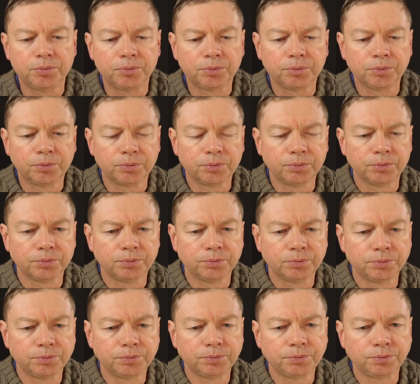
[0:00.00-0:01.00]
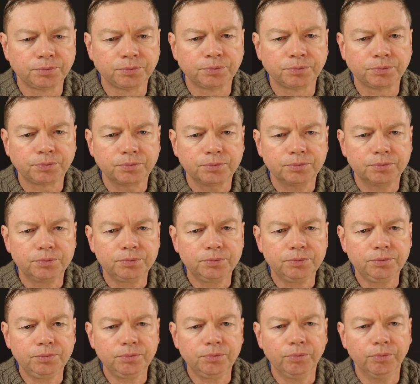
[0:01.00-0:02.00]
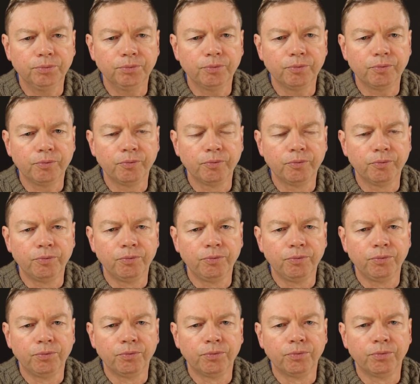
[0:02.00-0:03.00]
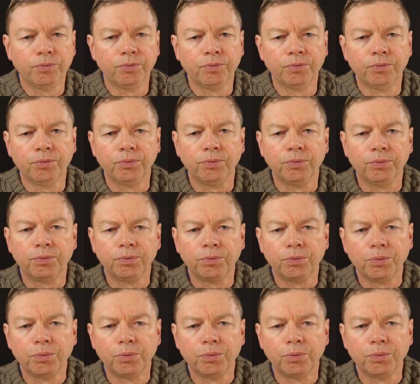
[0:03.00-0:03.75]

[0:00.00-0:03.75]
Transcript: No one is speaking in this clip.